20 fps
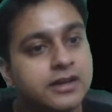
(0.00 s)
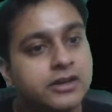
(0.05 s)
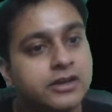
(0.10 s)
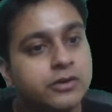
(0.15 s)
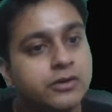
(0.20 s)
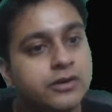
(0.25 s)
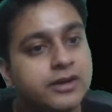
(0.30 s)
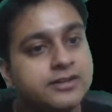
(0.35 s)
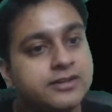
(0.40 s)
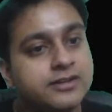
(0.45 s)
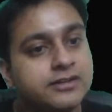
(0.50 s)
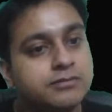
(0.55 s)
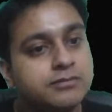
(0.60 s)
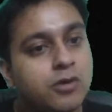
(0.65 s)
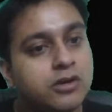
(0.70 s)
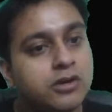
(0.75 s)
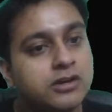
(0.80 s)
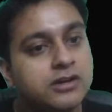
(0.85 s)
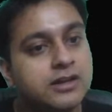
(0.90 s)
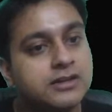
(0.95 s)
Unit
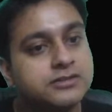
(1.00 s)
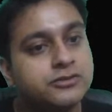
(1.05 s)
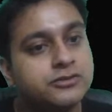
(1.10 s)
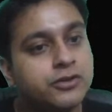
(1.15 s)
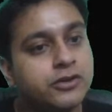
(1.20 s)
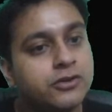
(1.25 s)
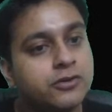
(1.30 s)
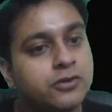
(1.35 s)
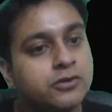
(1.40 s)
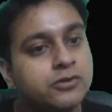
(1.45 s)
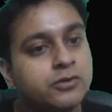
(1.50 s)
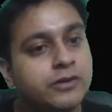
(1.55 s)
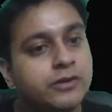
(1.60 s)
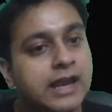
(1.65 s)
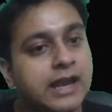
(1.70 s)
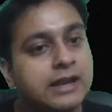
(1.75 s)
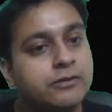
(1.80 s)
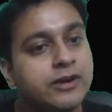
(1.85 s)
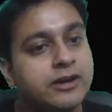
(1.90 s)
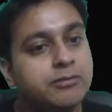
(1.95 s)
modulus. Do you know to
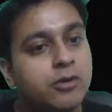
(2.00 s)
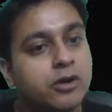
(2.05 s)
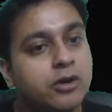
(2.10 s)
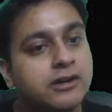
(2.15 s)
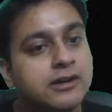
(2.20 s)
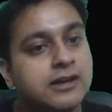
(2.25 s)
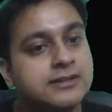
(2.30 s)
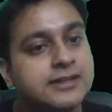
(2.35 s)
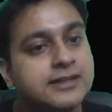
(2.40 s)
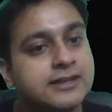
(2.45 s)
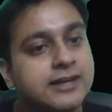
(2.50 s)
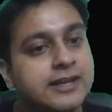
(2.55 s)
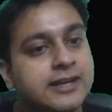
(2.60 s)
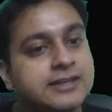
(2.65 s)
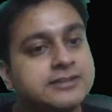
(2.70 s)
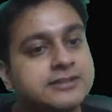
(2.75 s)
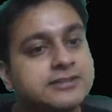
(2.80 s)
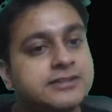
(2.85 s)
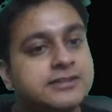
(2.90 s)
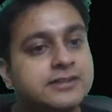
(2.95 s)
calculate modulus at
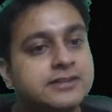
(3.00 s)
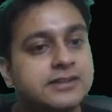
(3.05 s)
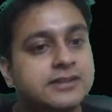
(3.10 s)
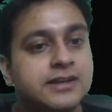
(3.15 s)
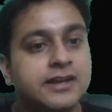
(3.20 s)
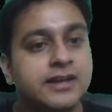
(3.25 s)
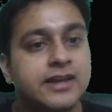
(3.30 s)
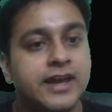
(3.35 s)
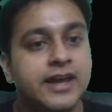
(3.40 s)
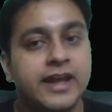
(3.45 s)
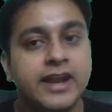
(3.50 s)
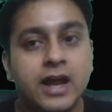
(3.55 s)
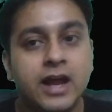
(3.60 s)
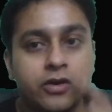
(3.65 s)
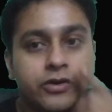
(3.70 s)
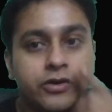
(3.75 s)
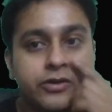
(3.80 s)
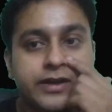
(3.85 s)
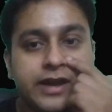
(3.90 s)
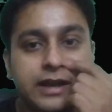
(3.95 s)
least? And
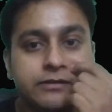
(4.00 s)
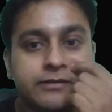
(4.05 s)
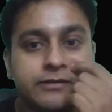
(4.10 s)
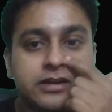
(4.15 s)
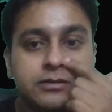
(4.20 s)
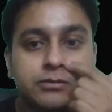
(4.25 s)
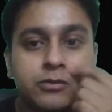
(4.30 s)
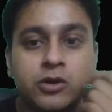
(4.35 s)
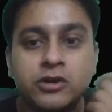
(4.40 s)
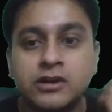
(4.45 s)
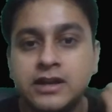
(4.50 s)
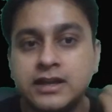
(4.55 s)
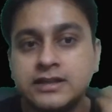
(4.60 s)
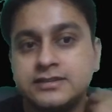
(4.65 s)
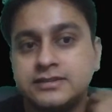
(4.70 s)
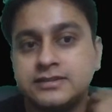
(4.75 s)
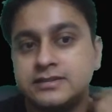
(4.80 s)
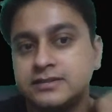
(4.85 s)
how do you calculate the modulus?